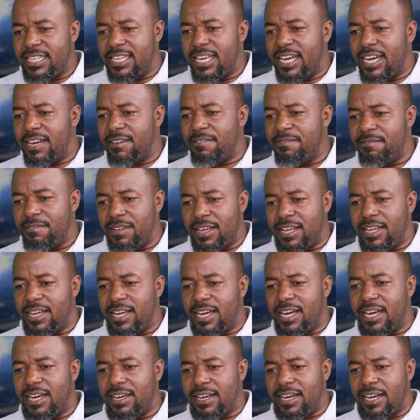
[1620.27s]
there
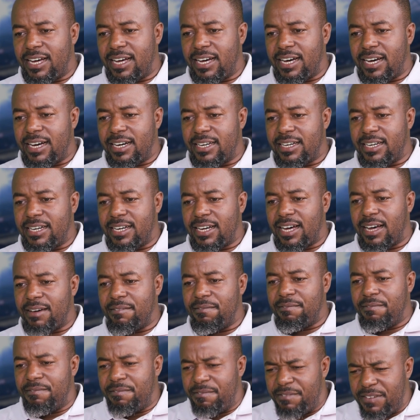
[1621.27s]
are
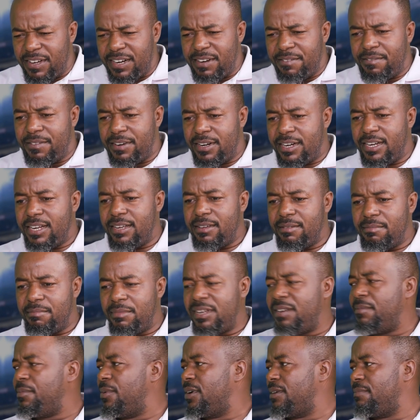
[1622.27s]
very, very
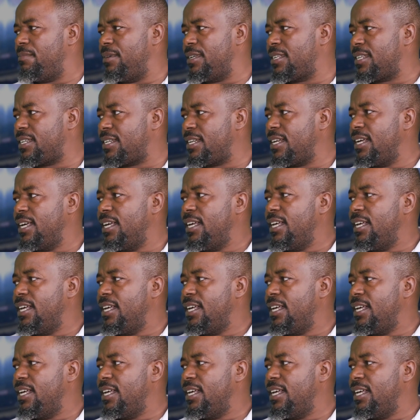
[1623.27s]
minimal at best.